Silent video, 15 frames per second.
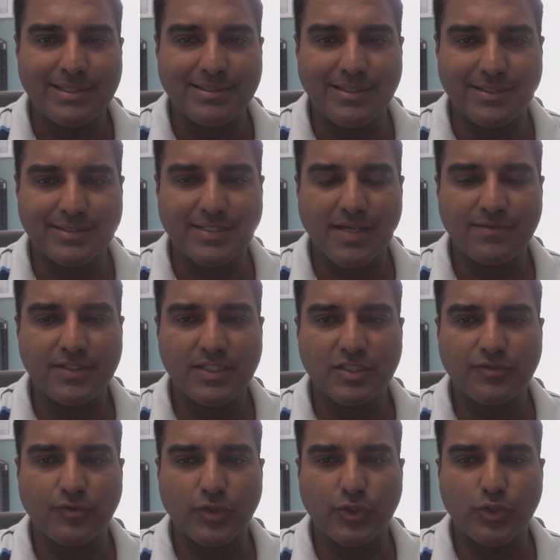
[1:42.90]
There is
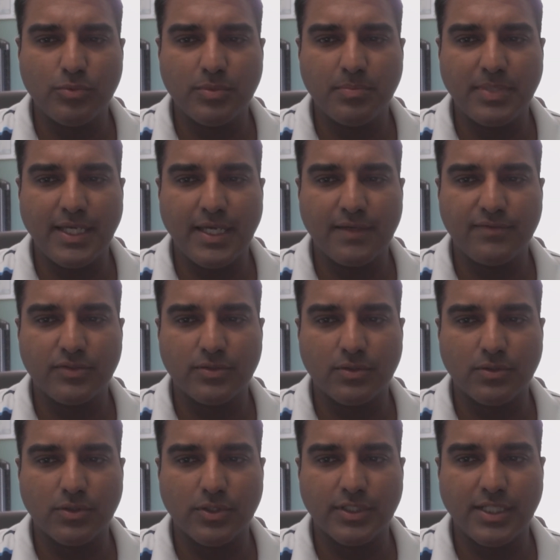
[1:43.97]
evidence for human
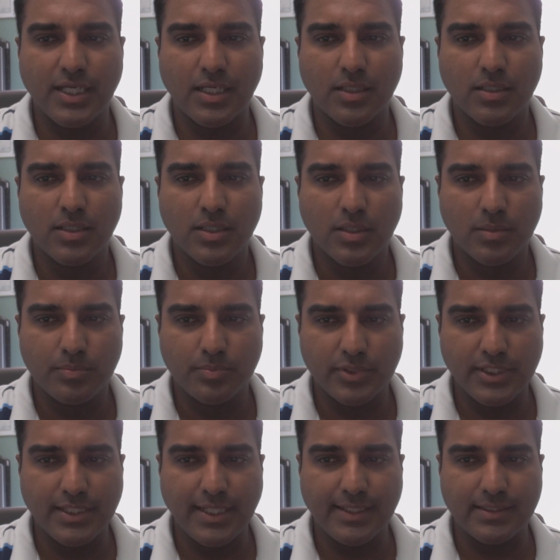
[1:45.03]
behavioral learning
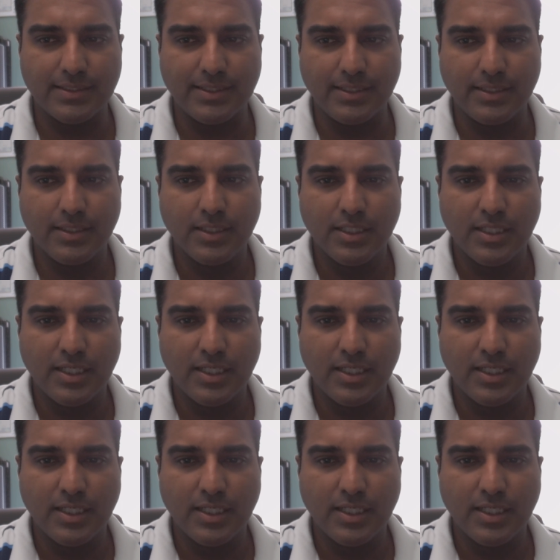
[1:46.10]
prenatally,